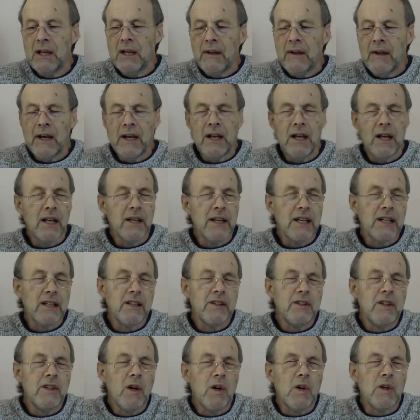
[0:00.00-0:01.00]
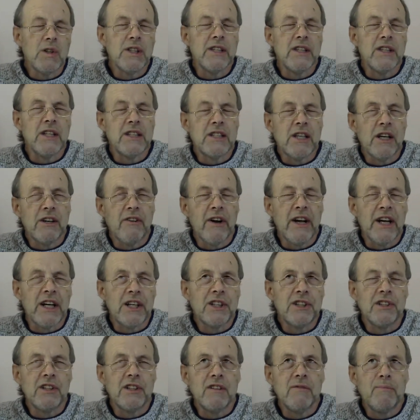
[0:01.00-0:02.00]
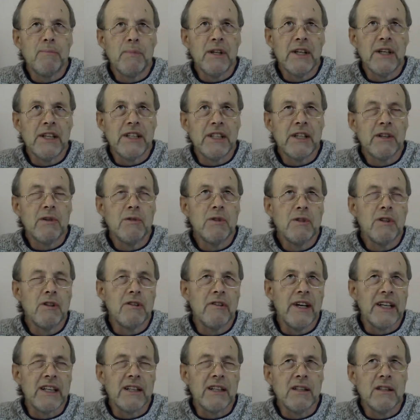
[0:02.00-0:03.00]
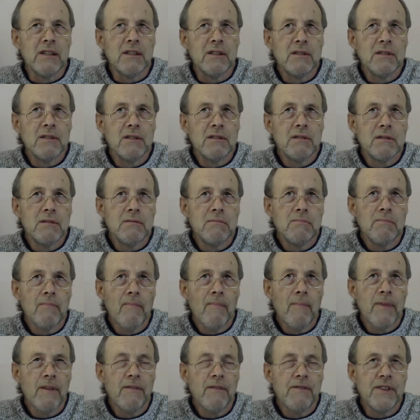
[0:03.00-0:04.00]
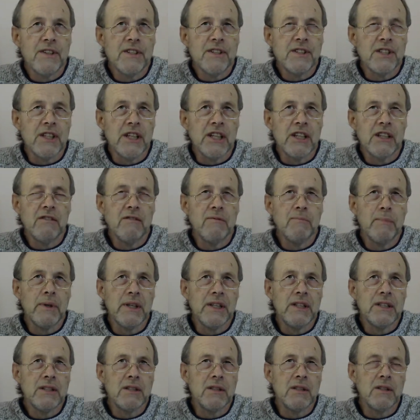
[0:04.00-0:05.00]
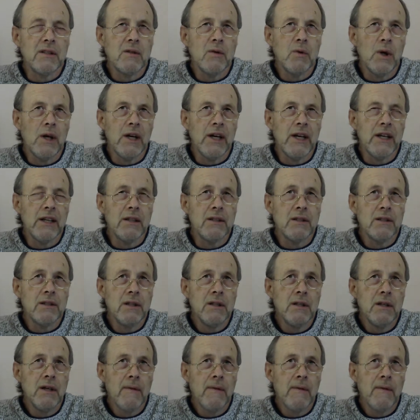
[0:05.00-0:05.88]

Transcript: a little nod in the direction of political correctness for the sake of peace and quiet.